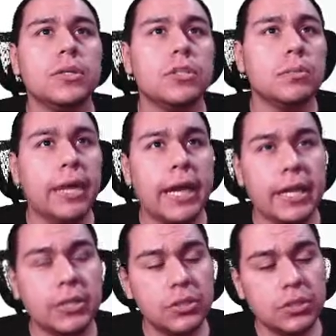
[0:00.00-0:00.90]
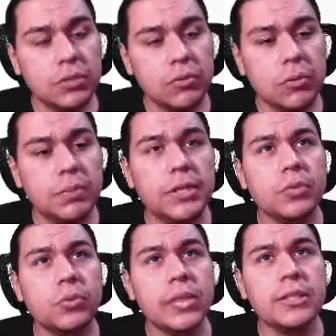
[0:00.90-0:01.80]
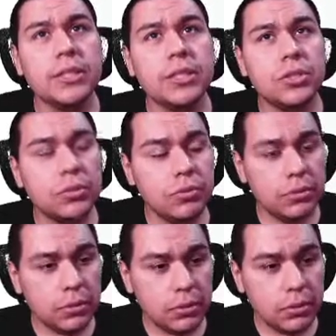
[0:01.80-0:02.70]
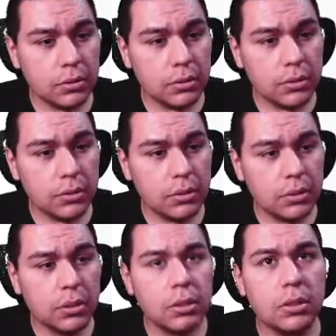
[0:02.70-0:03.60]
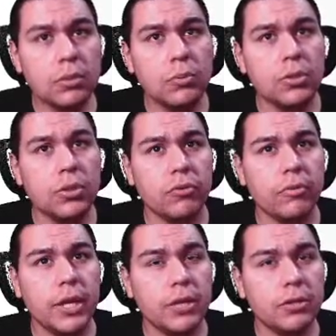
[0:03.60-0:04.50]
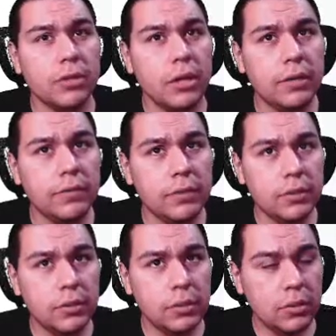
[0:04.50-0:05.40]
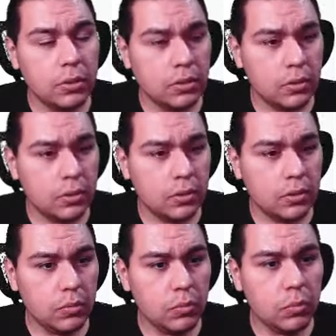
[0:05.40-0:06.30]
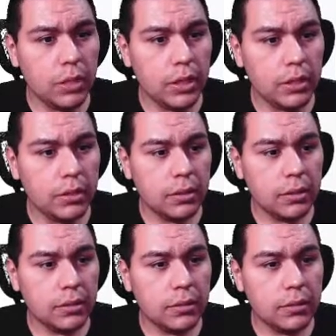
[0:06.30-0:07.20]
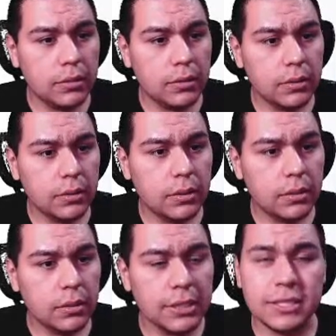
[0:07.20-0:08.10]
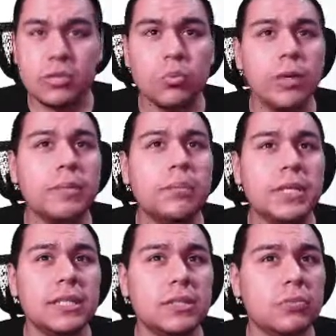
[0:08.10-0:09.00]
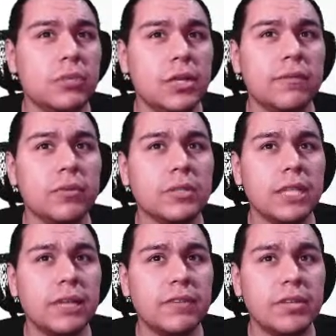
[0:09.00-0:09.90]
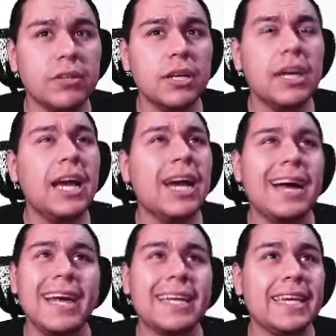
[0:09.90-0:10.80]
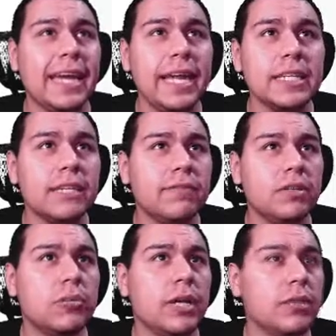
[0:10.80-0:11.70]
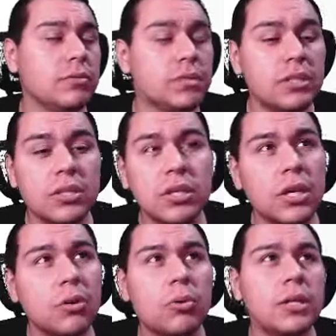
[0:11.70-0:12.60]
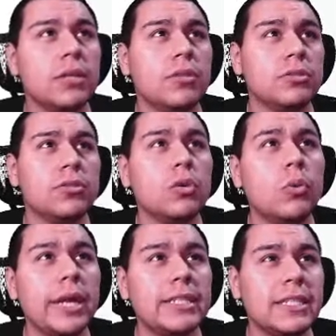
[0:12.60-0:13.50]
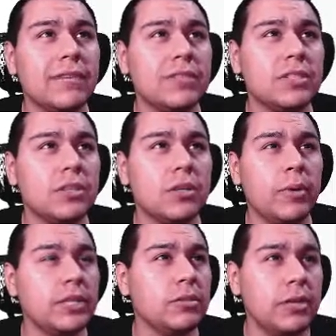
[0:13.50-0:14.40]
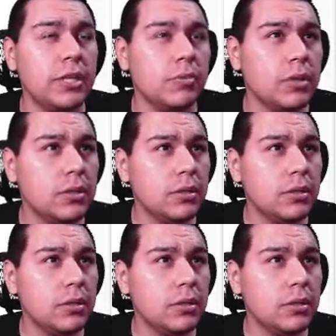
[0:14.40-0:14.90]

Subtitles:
So my answer would be 22 with a remainder of 1. Because this 1 piece, whatever is left here, I can't give it away. There's no way to give it away to anyone.